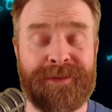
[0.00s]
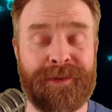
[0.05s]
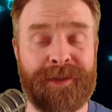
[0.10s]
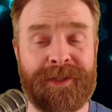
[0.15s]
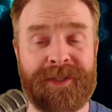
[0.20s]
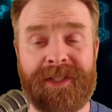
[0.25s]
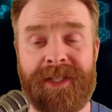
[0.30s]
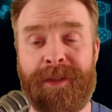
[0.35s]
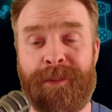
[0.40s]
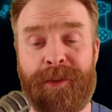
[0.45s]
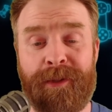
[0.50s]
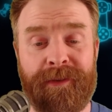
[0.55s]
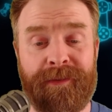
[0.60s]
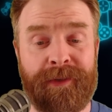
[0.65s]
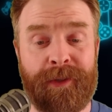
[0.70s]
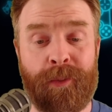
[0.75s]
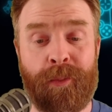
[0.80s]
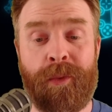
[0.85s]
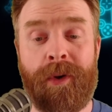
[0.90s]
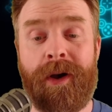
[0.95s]
For example,
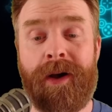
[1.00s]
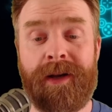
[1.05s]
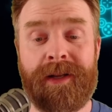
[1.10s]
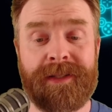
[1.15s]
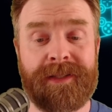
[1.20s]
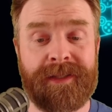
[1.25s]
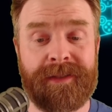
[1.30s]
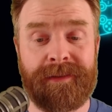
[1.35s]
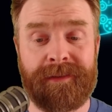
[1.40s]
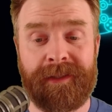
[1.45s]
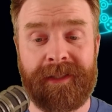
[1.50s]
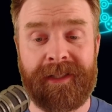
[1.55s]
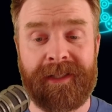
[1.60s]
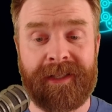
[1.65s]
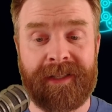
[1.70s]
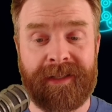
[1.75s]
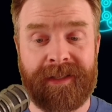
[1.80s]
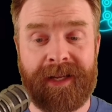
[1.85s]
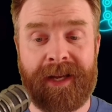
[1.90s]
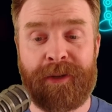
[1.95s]
if you want, Link
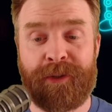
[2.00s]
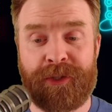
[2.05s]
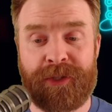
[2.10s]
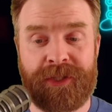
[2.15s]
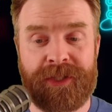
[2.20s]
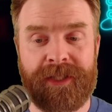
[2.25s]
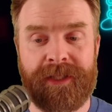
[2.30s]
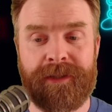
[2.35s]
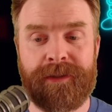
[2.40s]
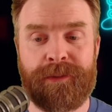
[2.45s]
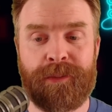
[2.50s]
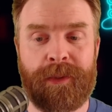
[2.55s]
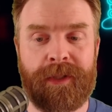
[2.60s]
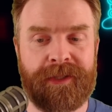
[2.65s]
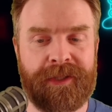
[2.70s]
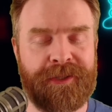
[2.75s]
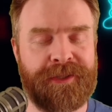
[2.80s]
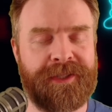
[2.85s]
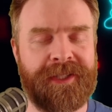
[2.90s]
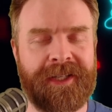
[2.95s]
can now shield
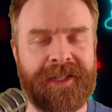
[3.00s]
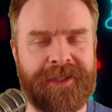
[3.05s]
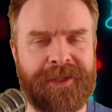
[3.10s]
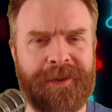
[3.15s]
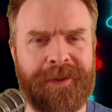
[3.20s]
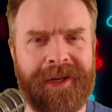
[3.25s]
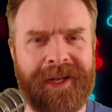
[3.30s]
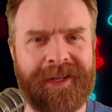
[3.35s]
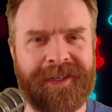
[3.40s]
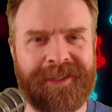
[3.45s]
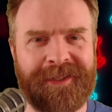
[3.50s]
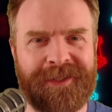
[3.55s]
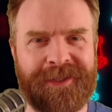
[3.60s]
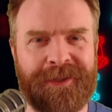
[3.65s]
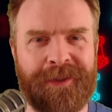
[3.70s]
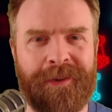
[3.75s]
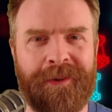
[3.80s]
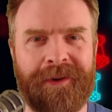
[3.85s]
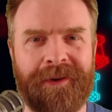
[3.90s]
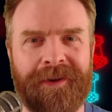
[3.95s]
while using a two-handed
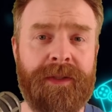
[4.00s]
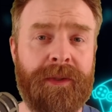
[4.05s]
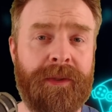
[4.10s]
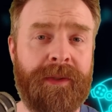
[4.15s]
sword.